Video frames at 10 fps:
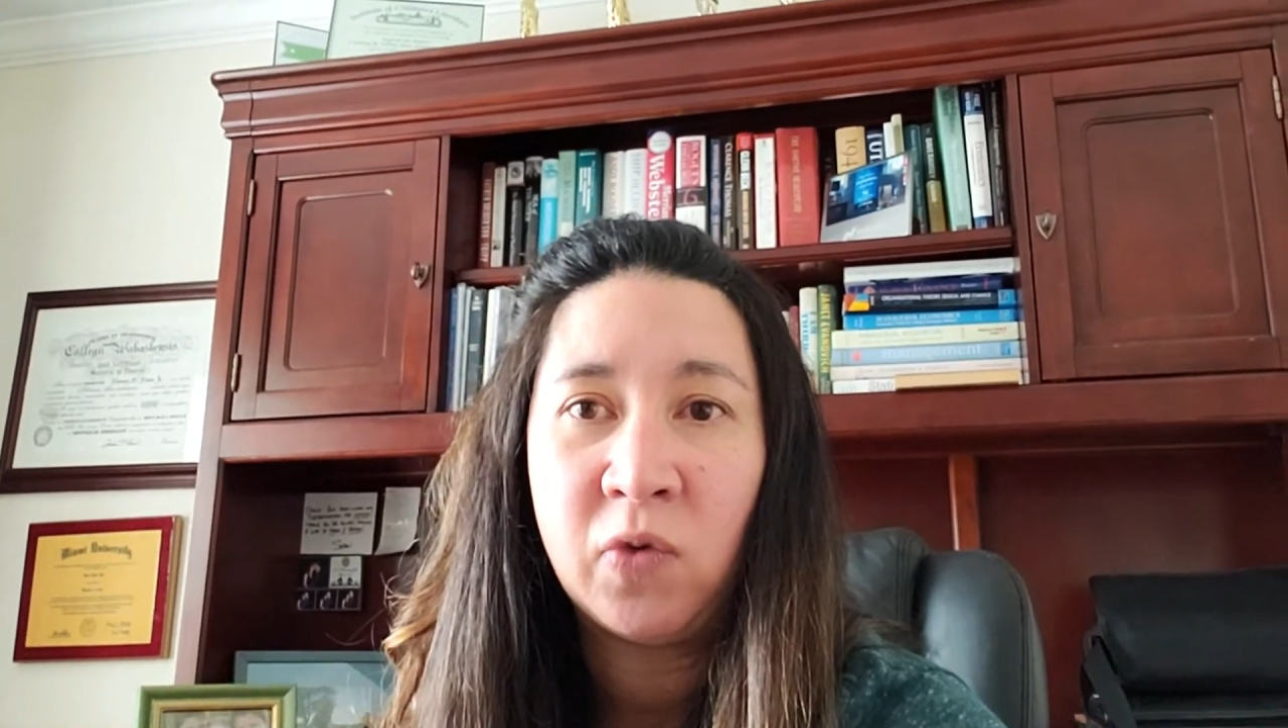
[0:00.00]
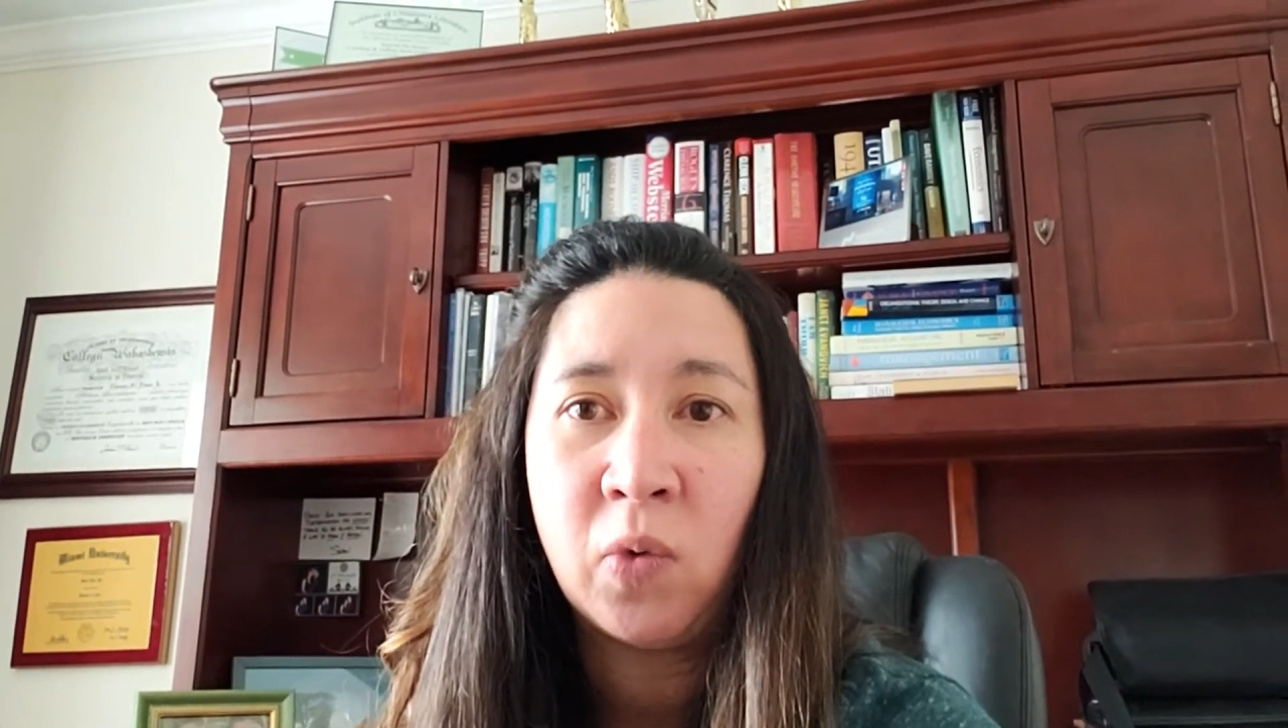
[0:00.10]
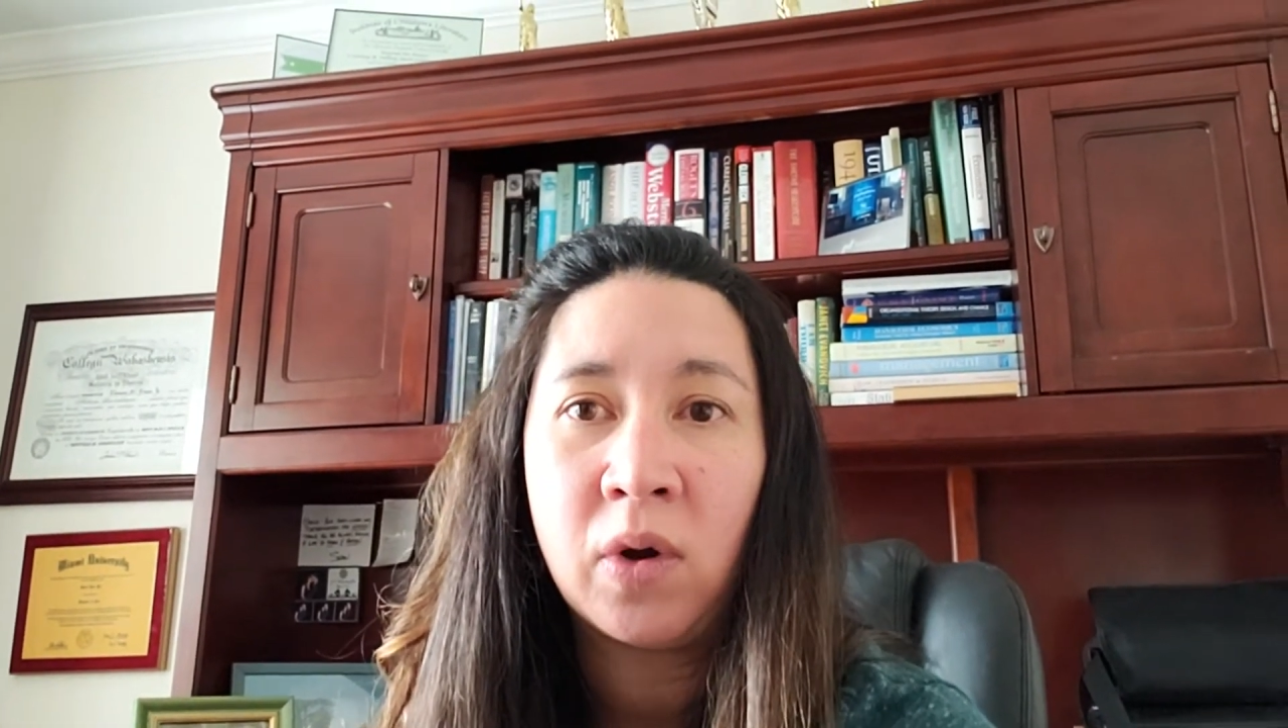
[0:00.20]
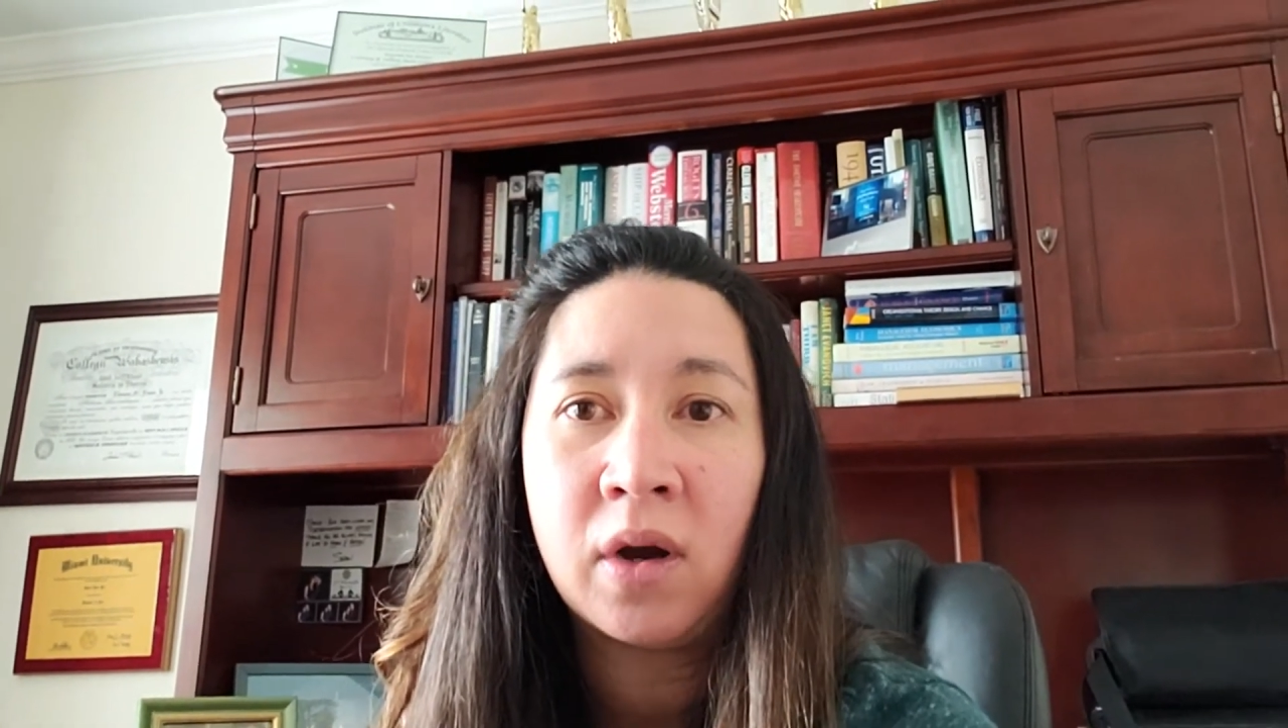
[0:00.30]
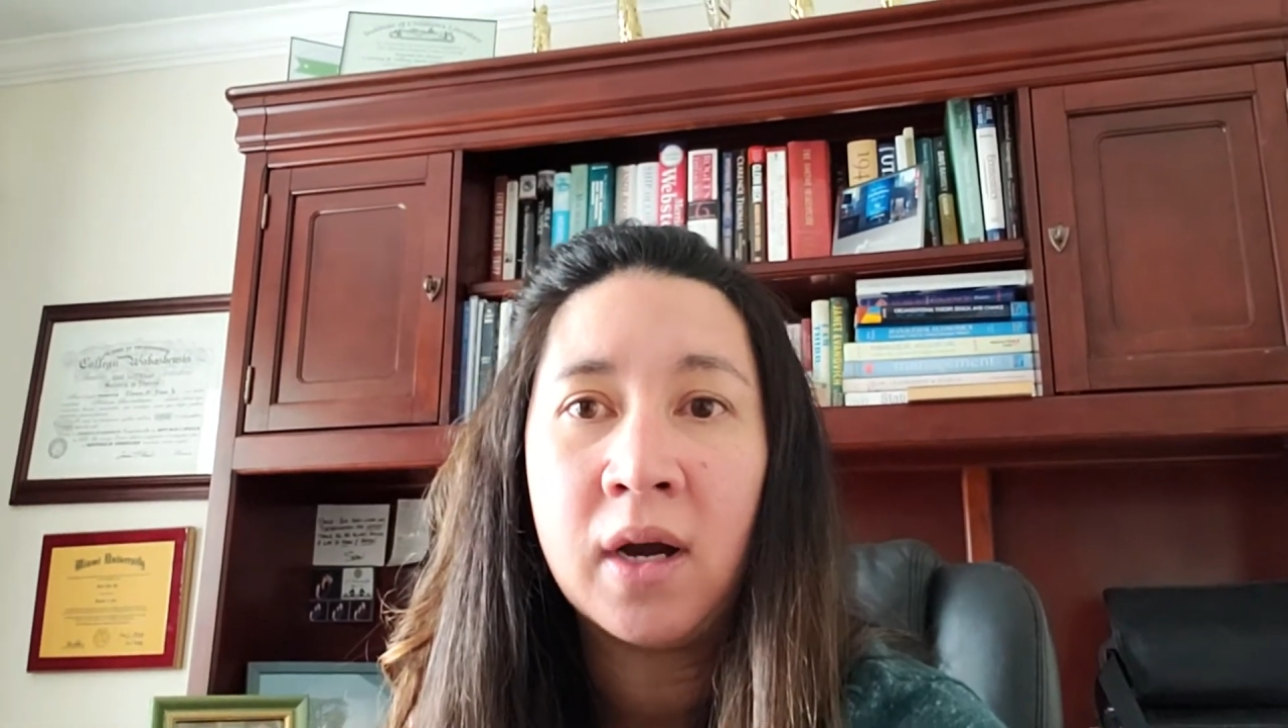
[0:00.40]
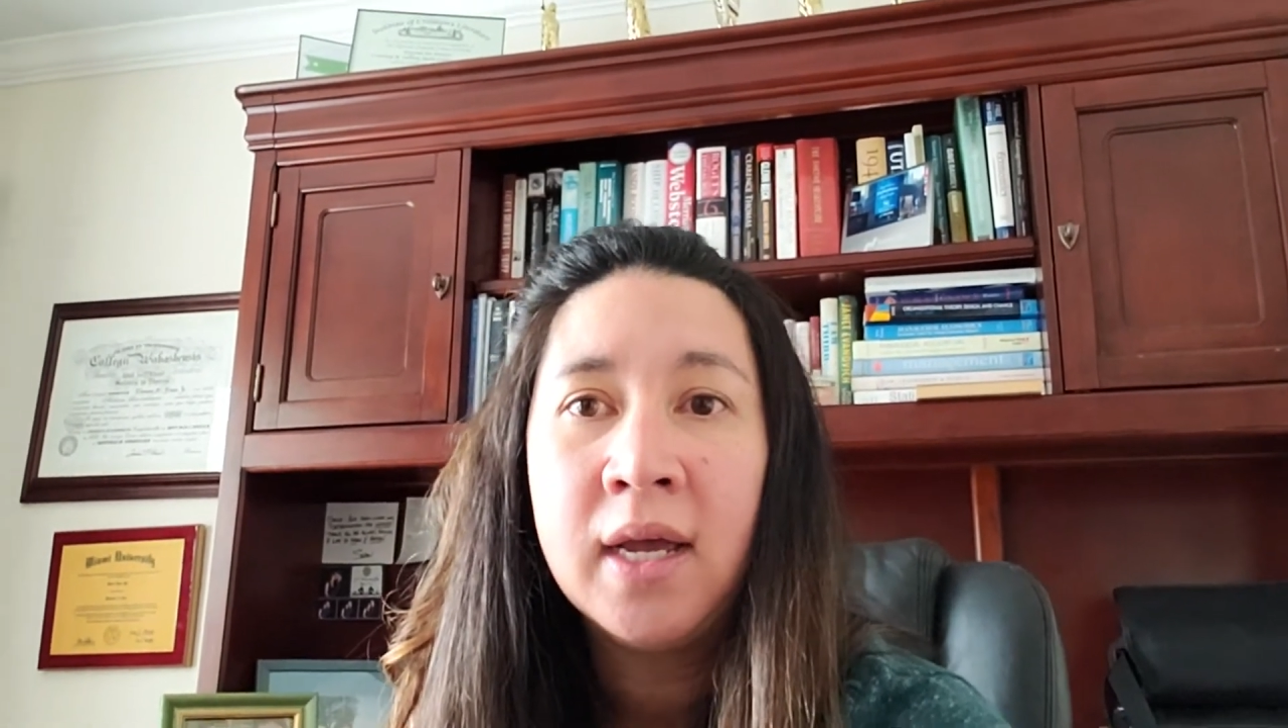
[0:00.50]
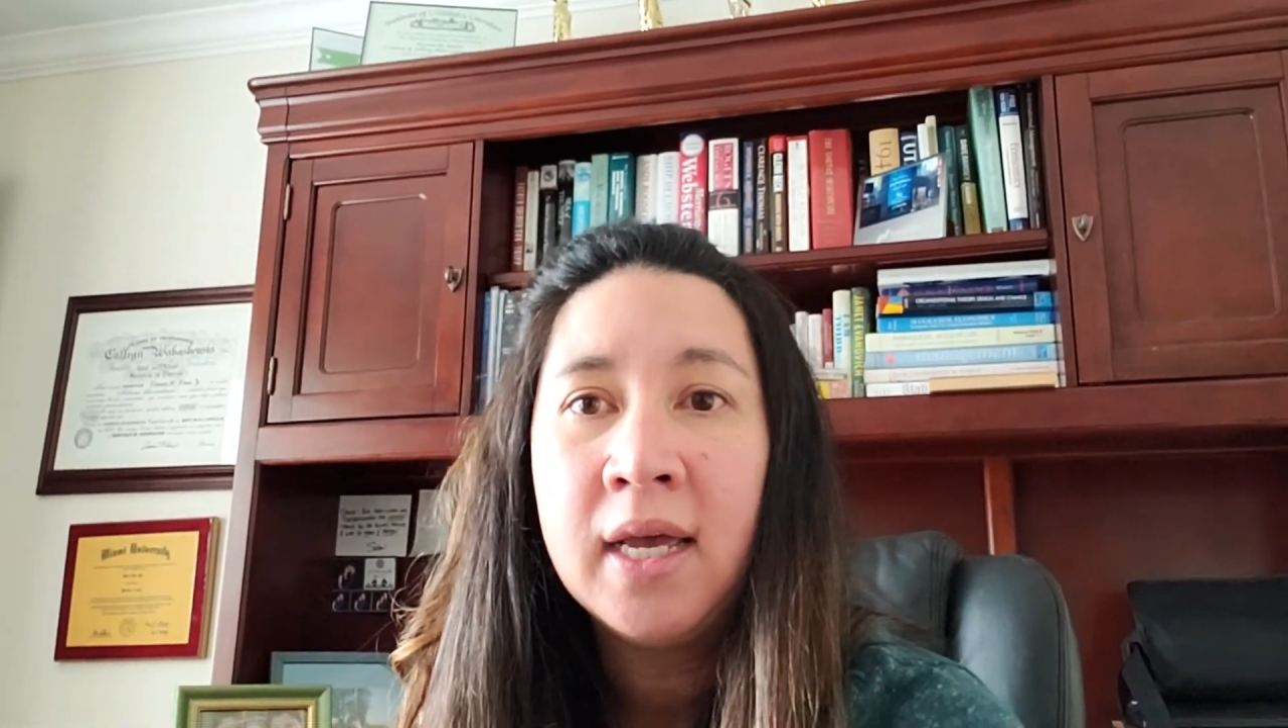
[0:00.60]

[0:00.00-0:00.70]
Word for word: for